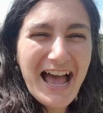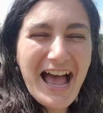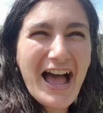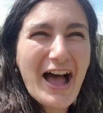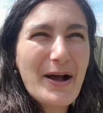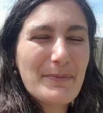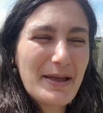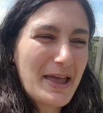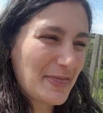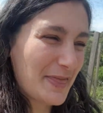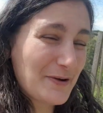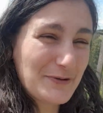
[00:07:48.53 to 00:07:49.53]

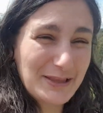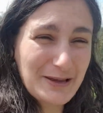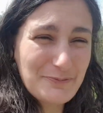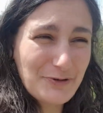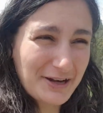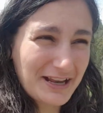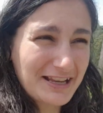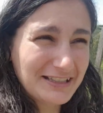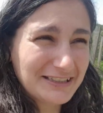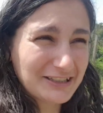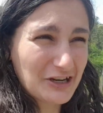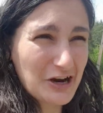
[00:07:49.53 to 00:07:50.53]
they're really pretty,
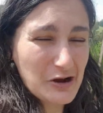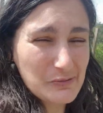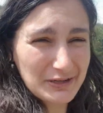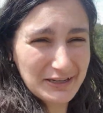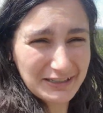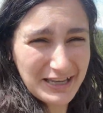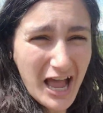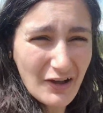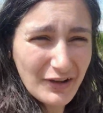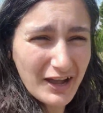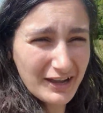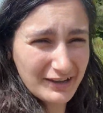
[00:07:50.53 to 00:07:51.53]
so I want to
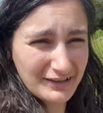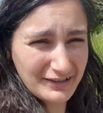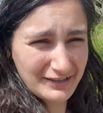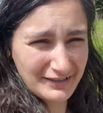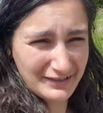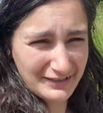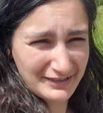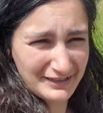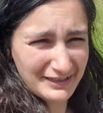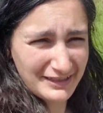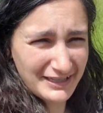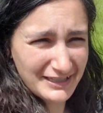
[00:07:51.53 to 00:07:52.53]
cover
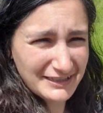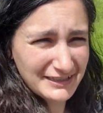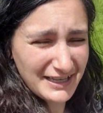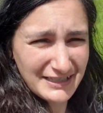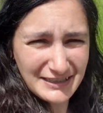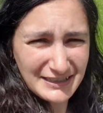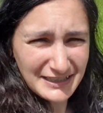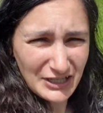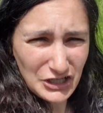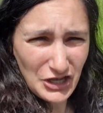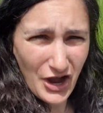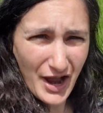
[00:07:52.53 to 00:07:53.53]
this. It's just
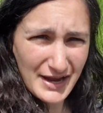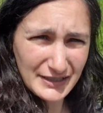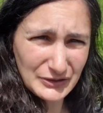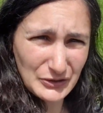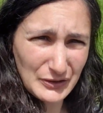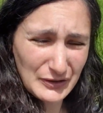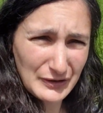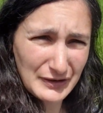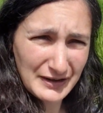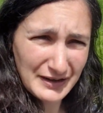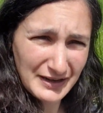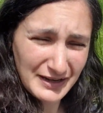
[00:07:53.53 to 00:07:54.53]
such an eyesore.
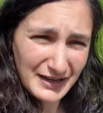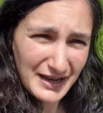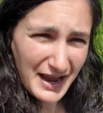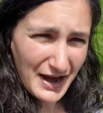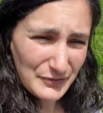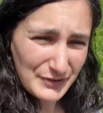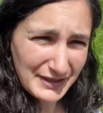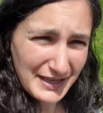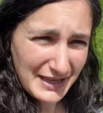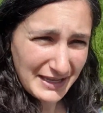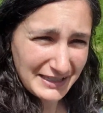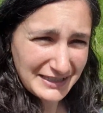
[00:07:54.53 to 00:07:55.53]
I
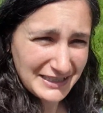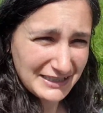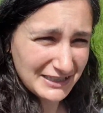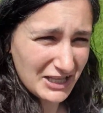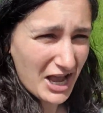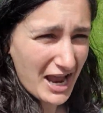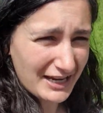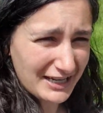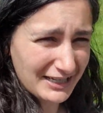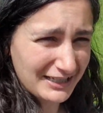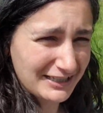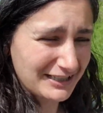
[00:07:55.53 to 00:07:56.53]
really dislike
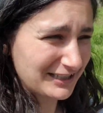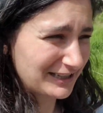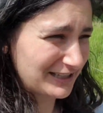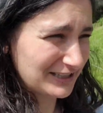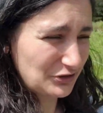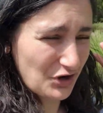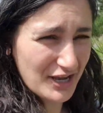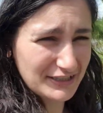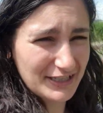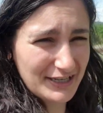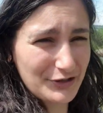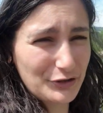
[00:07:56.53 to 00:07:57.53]
this
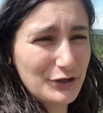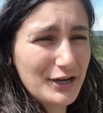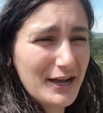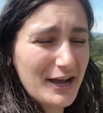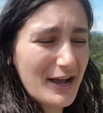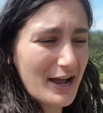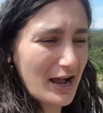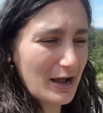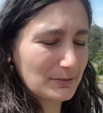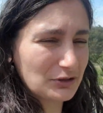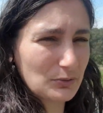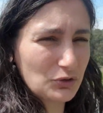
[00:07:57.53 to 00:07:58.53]
grassy hill.
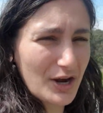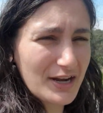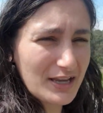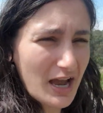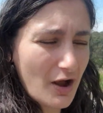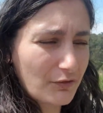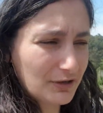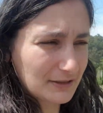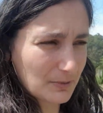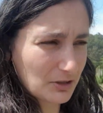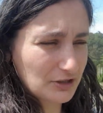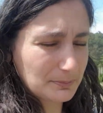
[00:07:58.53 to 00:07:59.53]
So I'm trying to cover it
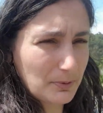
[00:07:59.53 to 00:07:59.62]
as much as